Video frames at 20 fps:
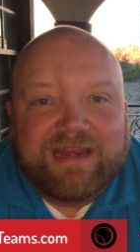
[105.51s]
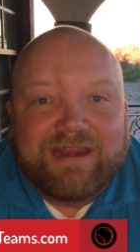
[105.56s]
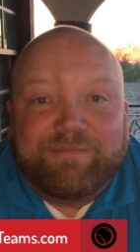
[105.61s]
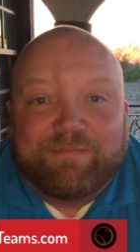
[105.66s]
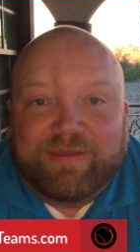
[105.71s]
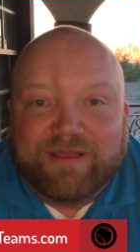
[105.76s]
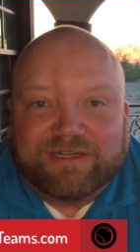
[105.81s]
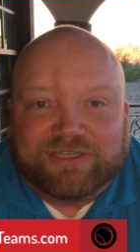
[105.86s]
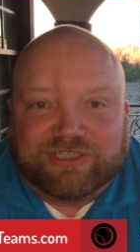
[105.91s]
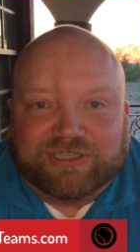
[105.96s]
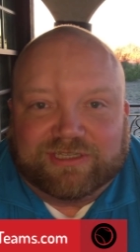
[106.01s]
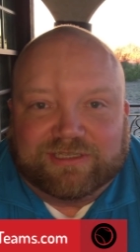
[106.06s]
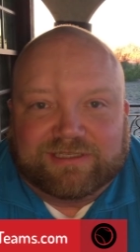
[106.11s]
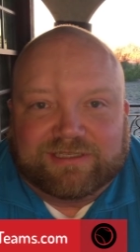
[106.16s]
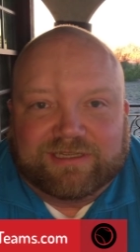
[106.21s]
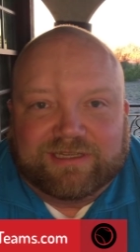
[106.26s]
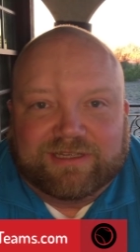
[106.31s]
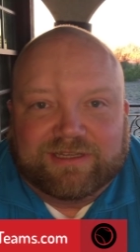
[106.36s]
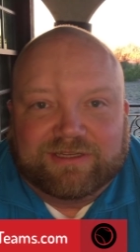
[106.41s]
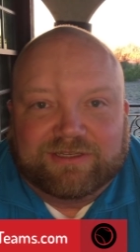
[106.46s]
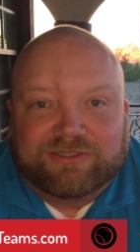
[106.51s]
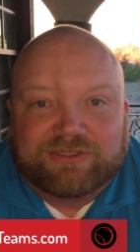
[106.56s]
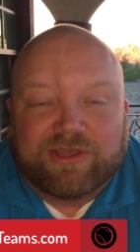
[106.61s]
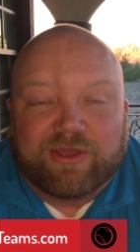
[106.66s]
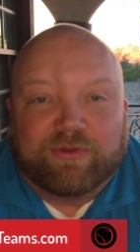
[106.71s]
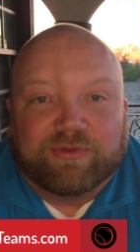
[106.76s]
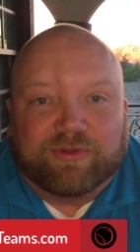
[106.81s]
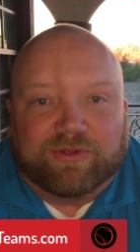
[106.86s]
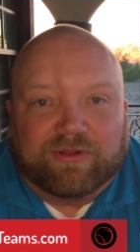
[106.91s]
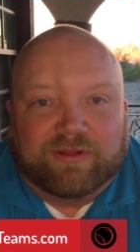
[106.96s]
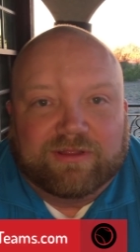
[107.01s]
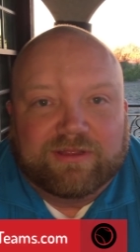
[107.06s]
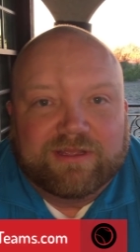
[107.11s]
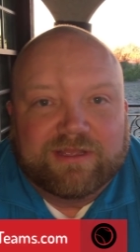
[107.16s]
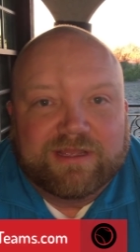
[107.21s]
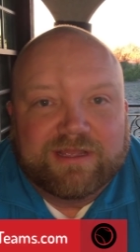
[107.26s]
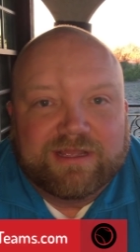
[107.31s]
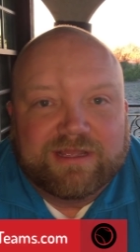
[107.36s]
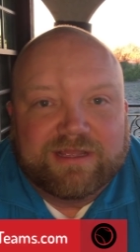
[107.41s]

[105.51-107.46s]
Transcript: 80 pitches total,